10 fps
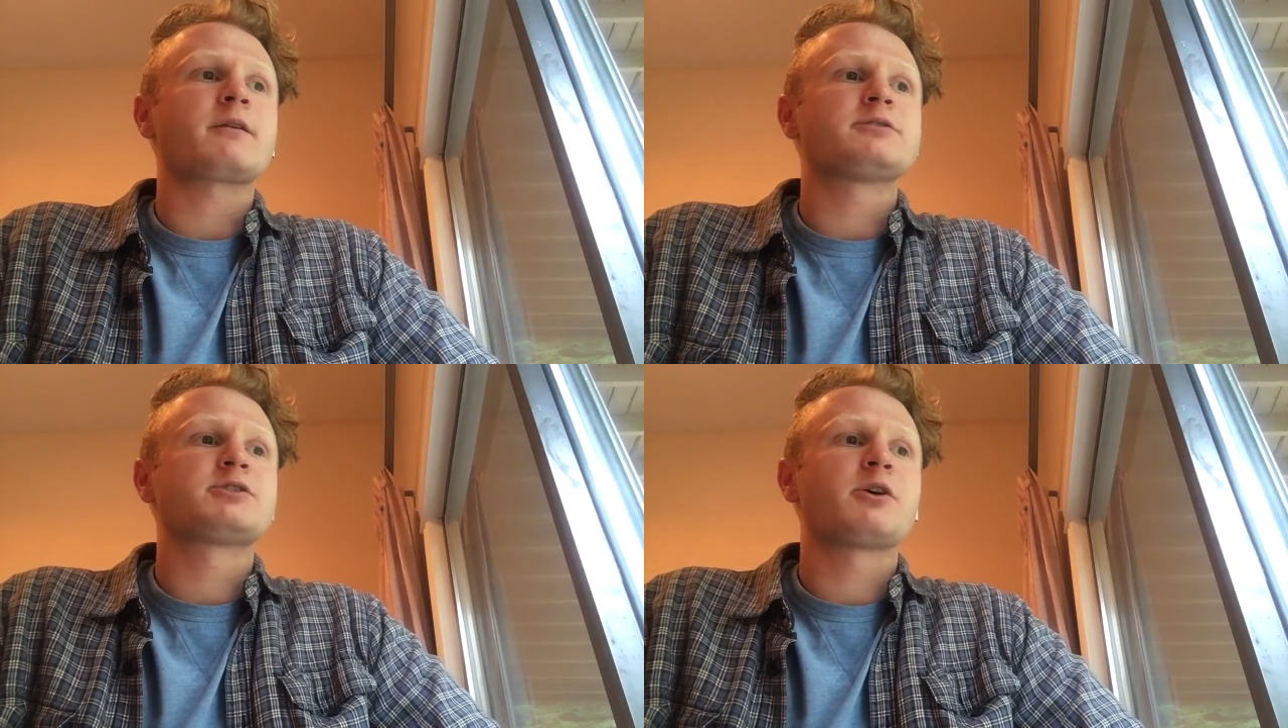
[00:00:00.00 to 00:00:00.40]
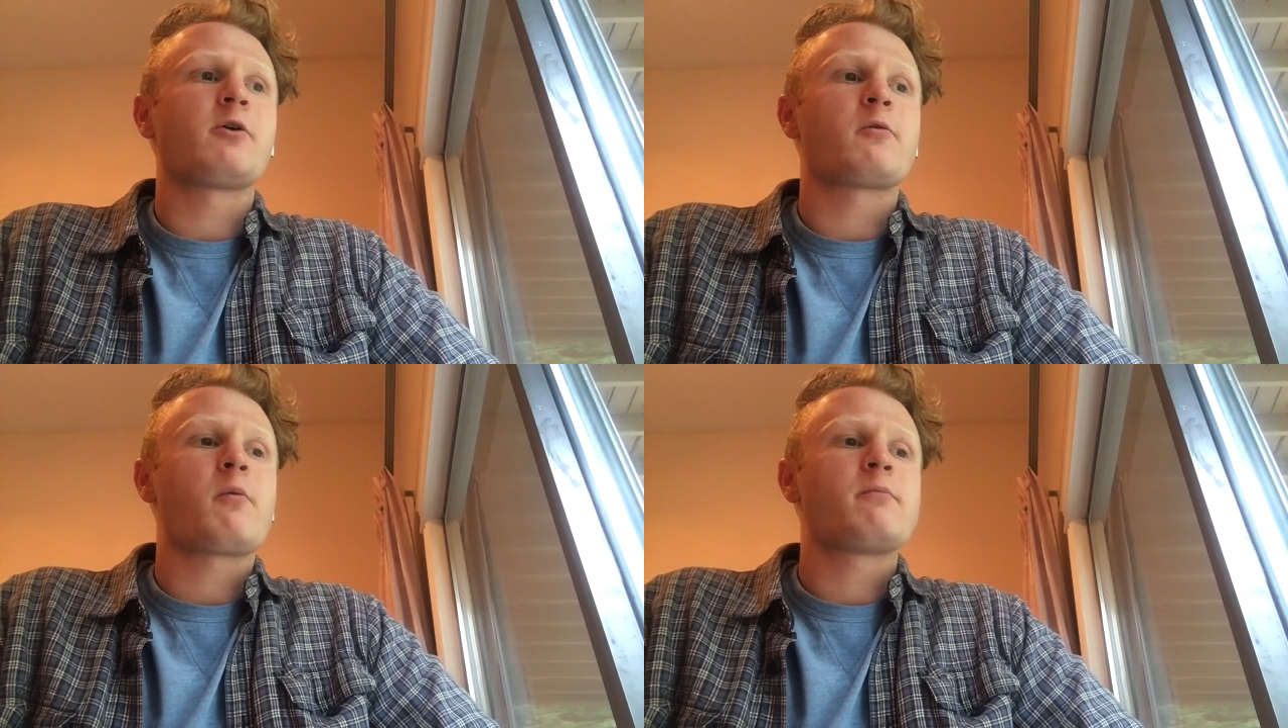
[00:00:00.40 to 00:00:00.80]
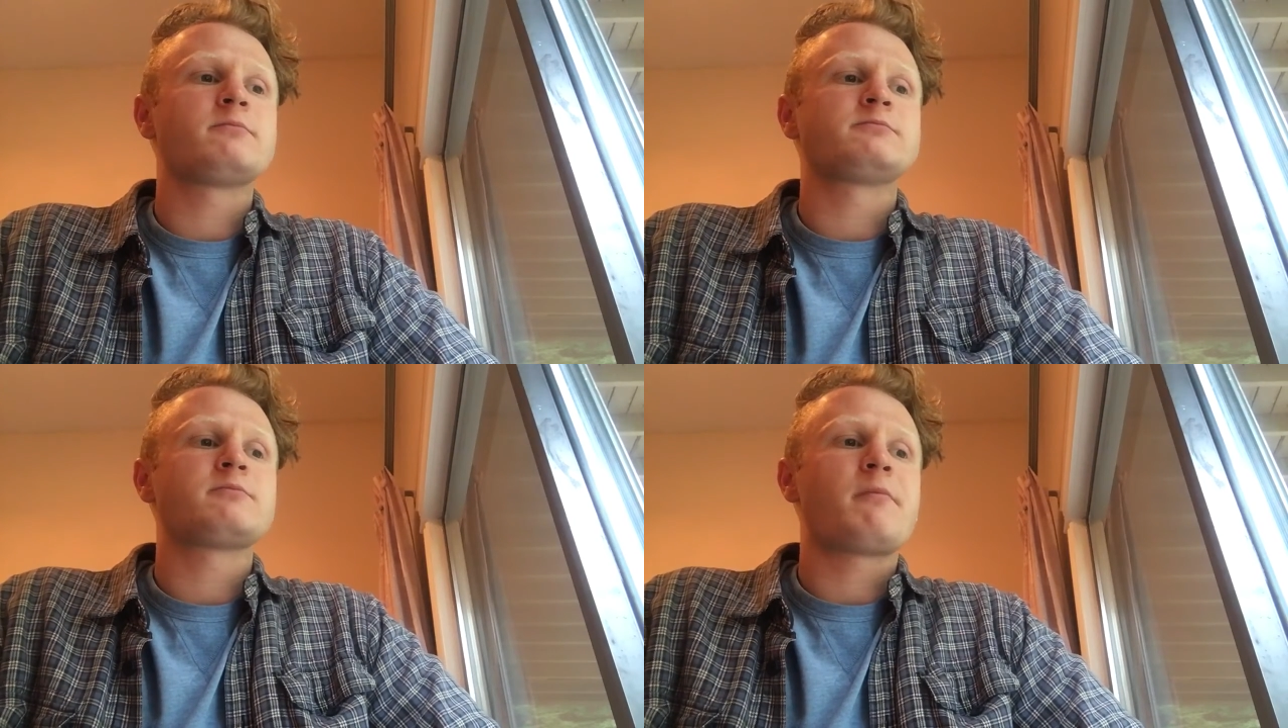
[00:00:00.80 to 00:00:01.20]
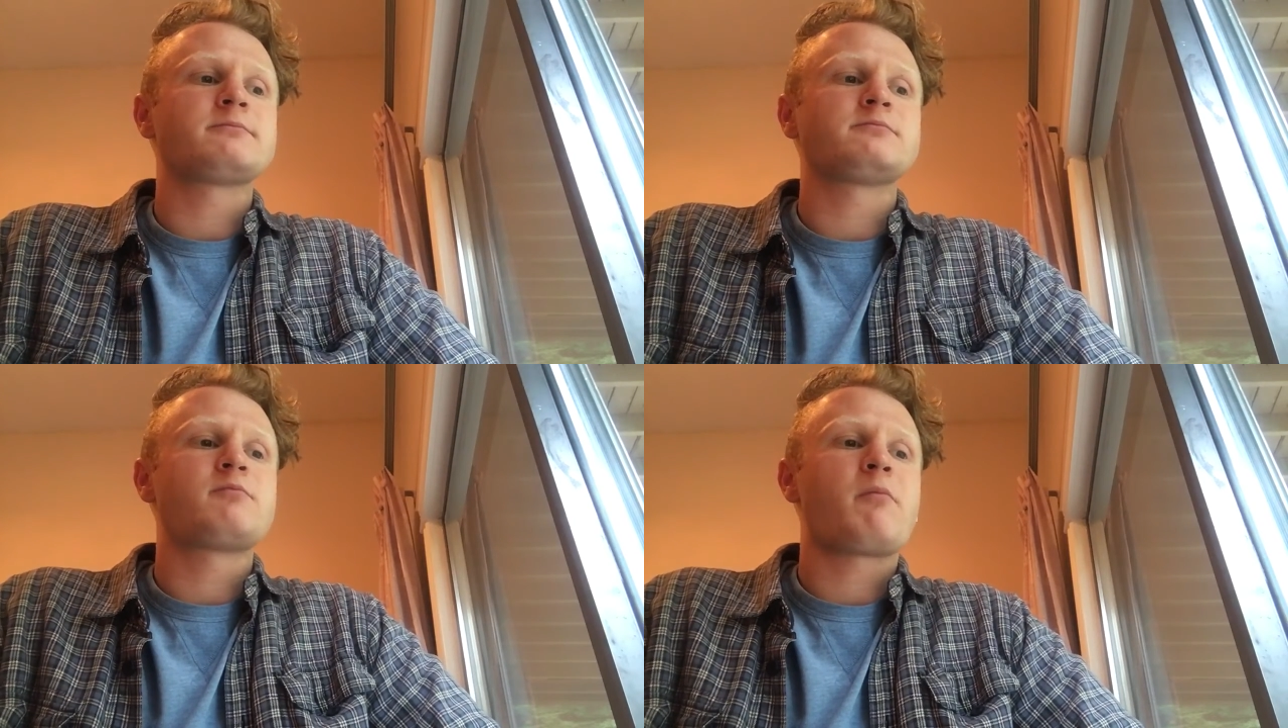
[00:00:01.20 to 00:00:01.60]
So,
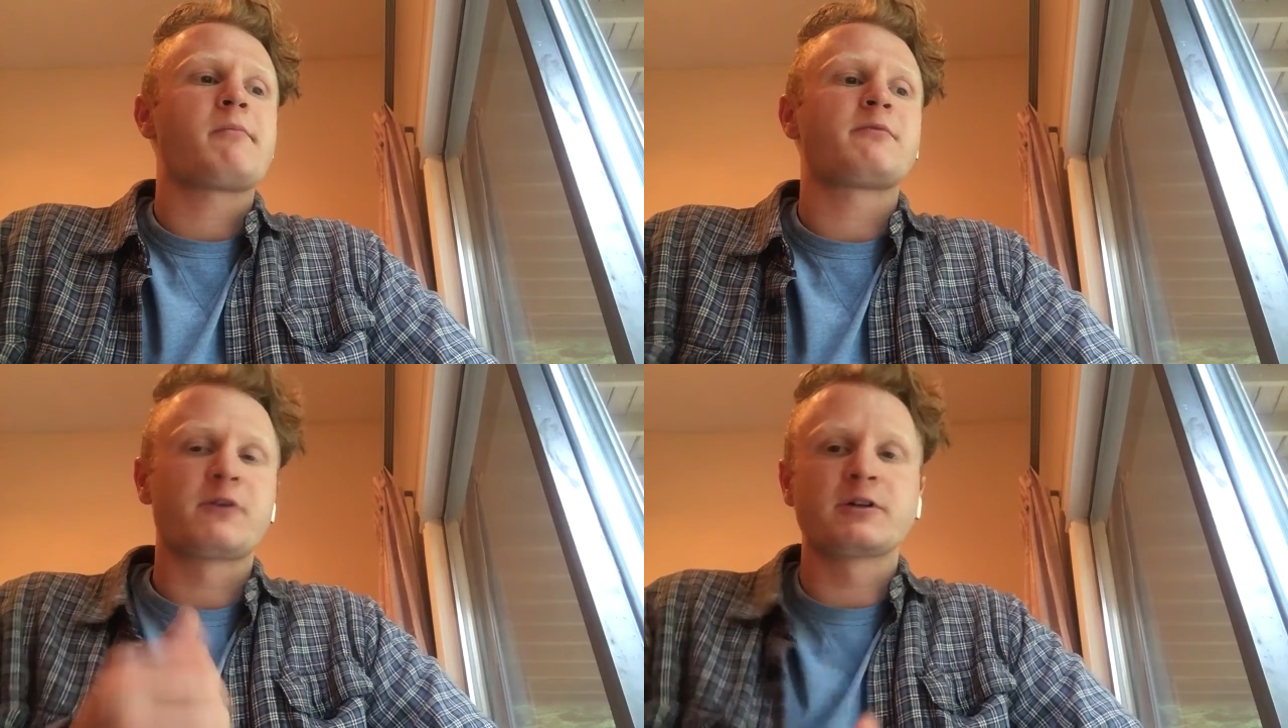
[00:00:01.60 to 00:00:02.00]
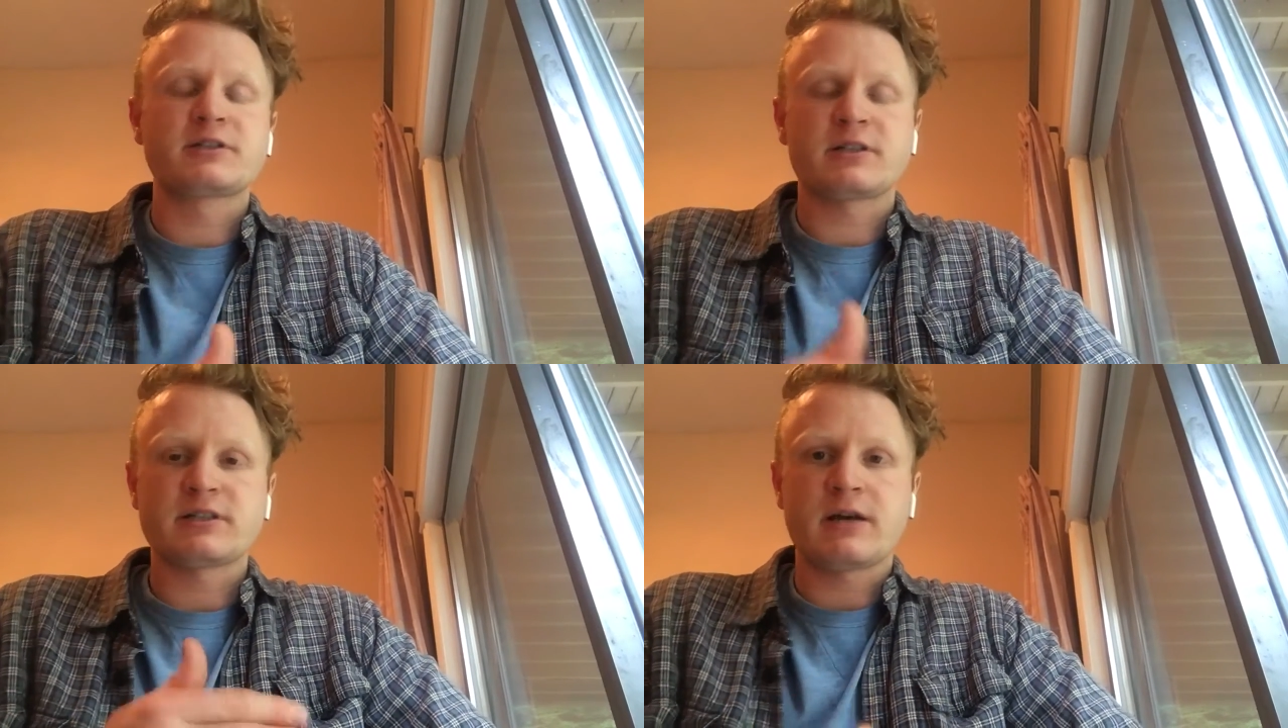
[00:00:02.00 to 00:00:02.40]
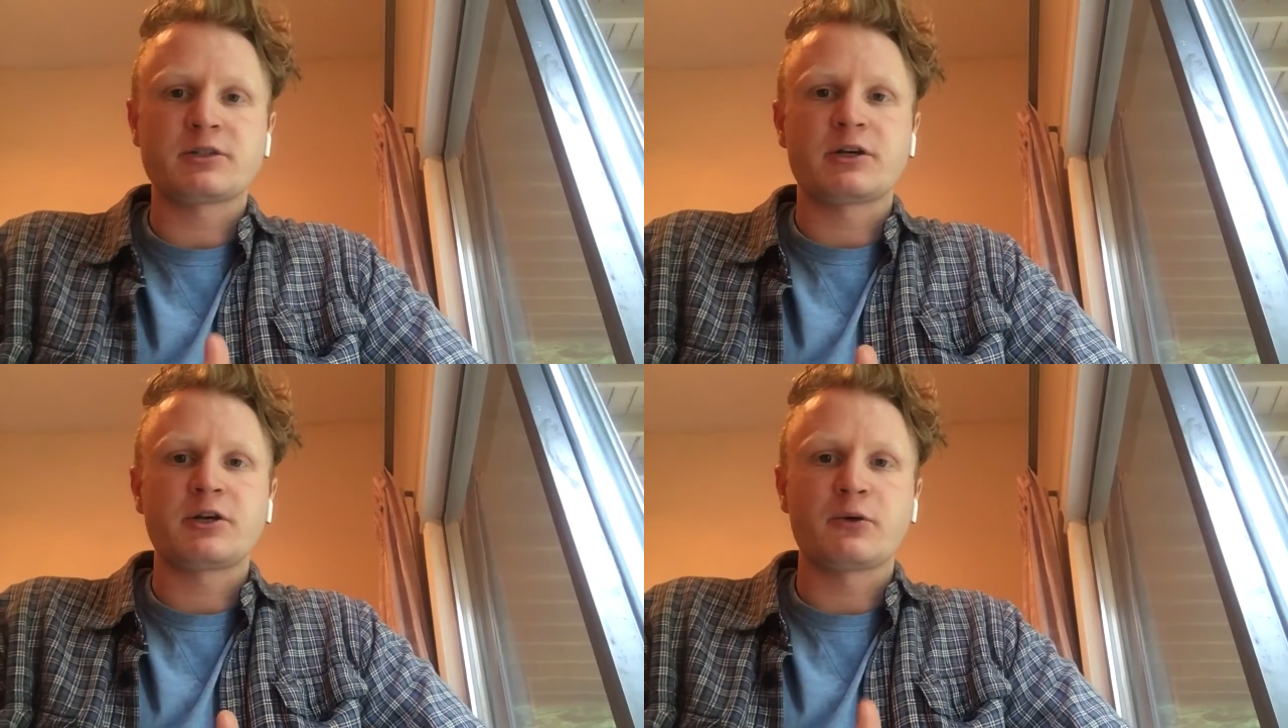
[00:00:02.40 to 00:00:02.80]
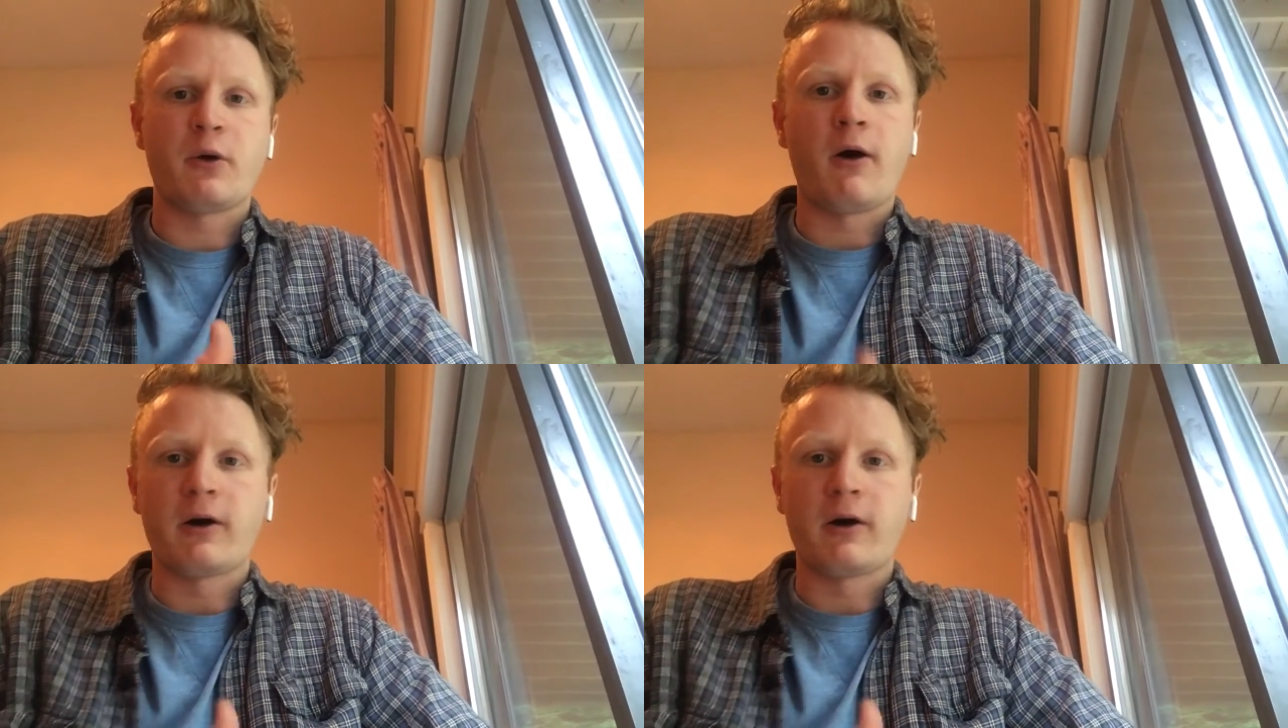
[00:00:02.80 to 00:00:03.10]
first assumption, you are